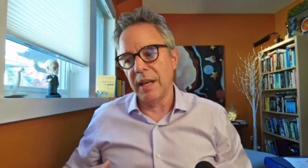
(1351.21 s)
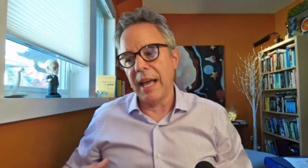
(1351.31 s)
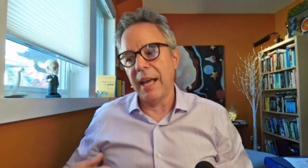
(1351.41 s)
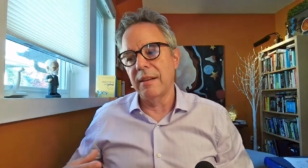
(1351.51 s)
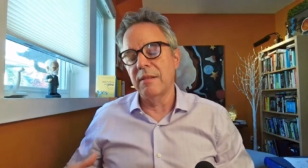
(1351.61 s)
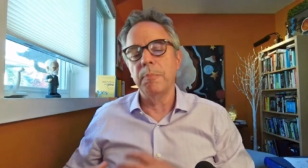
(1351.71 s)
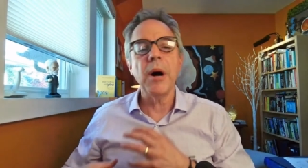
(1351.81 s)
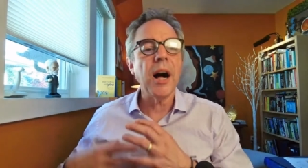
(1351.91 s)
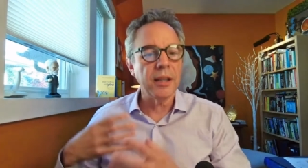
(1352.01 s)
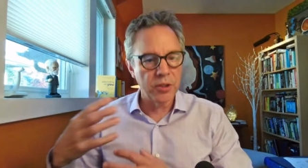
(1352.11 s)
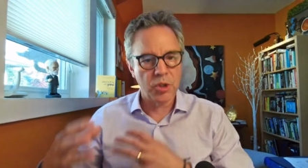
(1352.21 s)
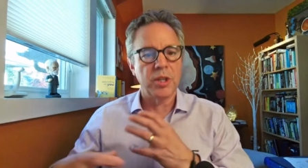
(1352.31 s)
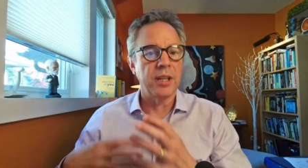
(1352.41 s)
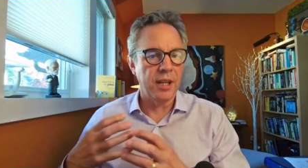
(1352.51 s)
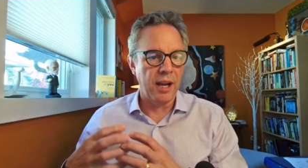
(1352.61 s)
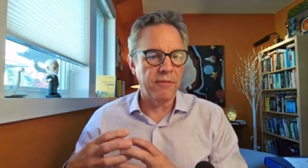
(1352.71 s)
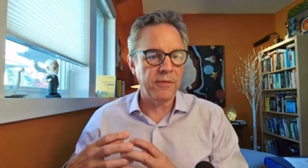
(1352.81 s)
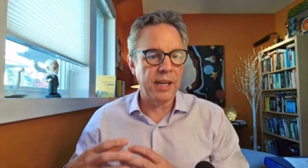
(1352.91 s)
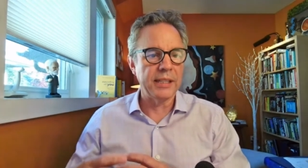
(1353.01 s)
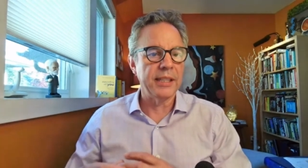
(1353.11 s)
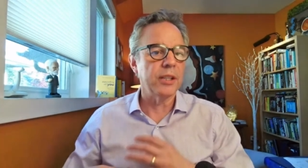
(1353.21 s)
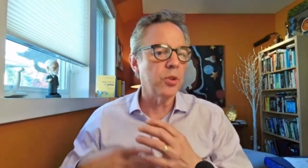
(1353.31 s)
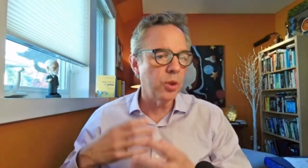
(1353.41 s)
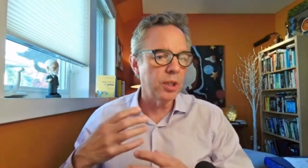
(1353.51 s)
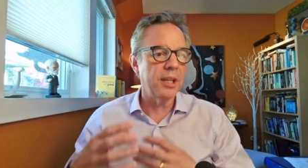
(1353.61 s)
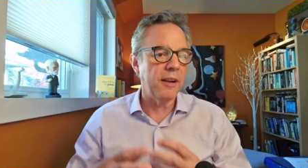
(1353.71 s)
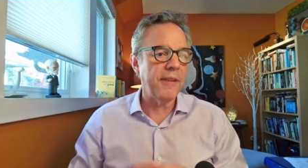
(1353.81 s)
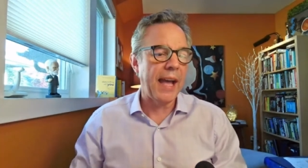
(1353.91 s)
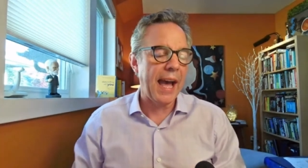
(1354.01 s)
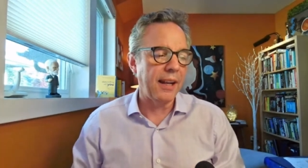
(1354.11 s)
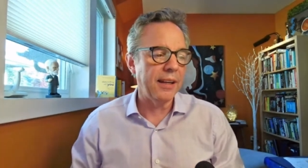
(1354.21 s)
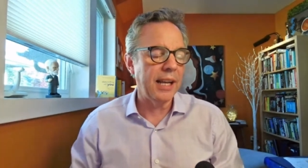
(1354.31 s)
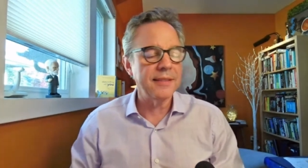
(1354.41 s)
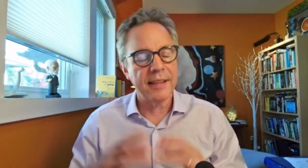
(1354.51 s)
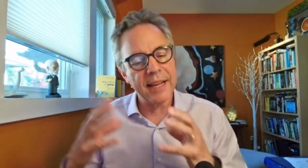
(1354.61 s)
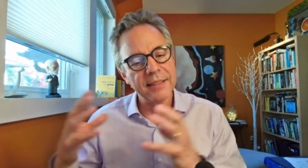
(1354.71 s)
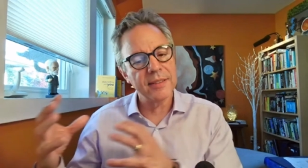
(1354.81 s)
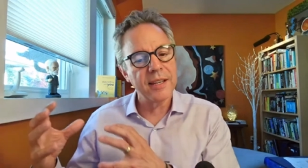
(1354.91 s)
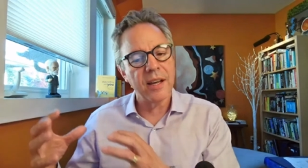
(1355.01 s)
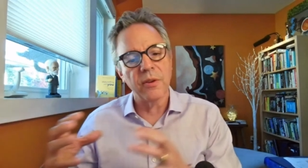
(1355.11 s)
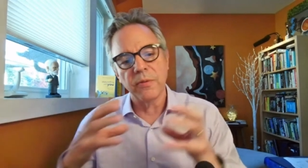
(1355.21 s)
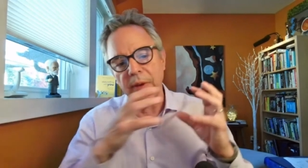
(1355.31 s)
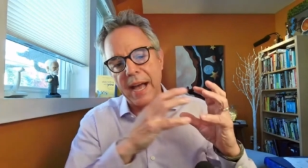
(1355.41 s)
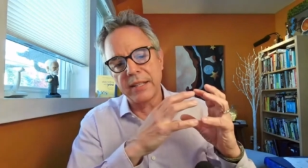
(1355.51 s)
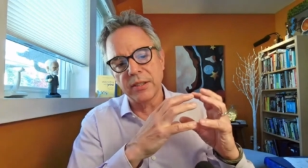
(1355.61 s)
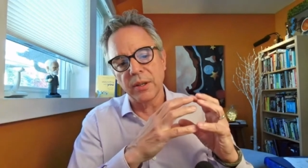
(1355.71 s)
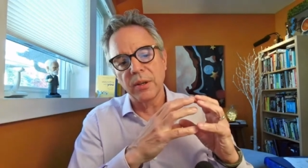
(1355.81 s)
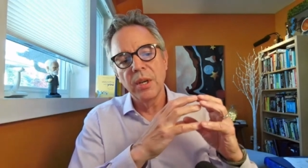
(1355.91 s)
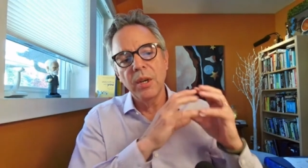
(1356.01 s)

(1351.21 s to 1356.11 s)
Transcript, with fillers: and polish it enough and get good enough at it and i'd say that's the other factor